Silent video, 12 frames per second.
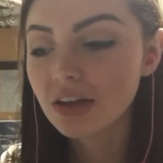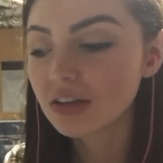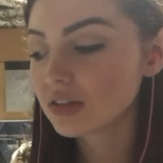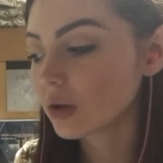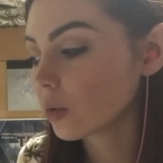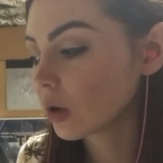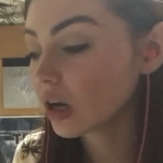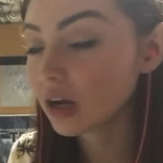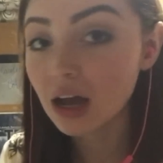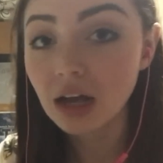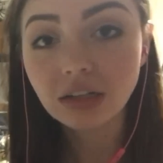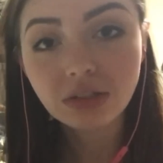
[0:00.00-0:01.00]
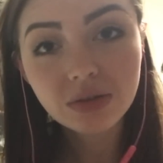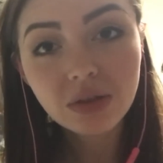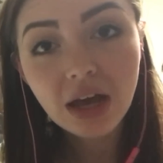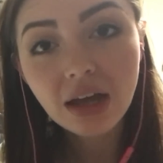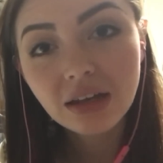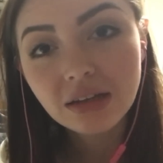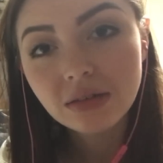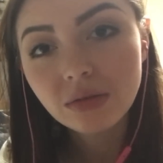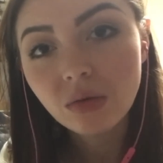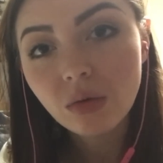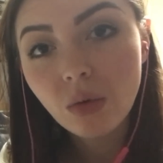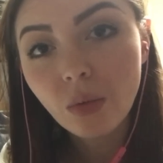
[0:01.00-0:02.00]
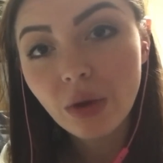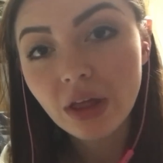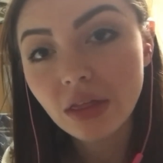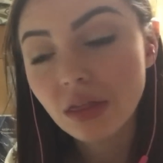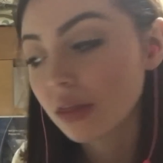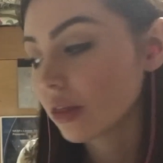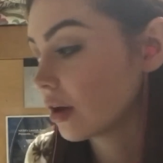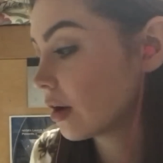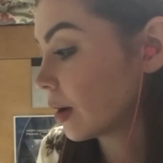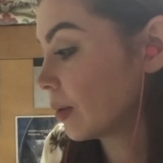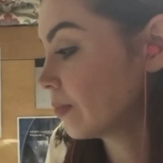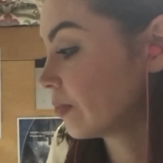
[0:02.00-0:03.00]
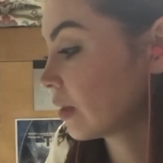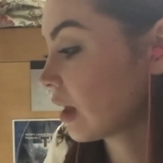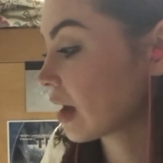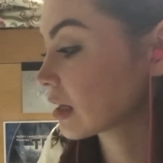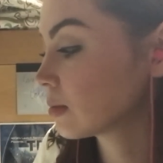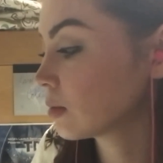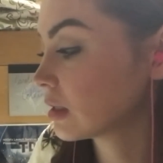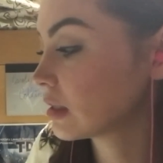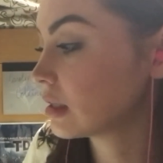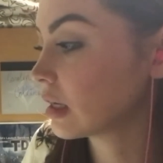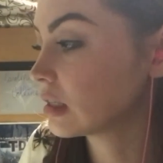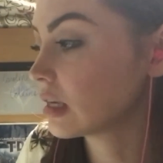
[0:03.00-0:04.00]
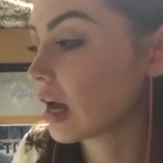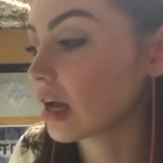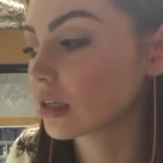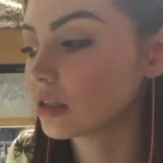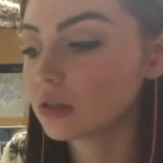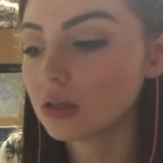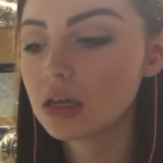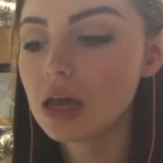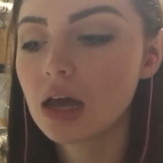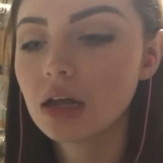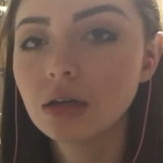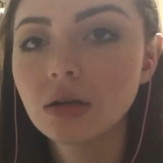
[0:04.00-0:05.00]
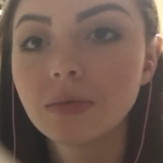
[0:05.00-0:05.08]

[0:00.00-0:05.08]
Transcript: So we're going to kind of do that with x plus delta x to the n,